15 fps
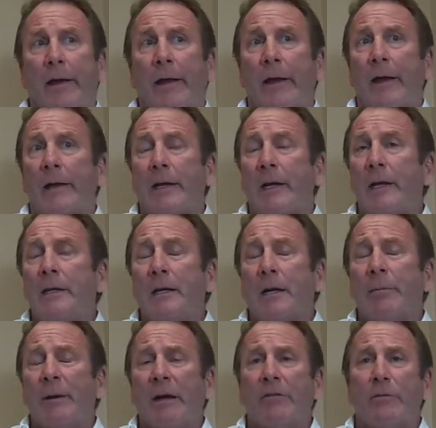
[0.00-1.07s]
And he ended
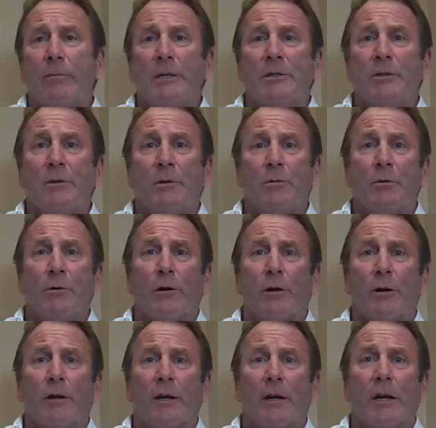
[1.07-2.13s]
up having me do the work.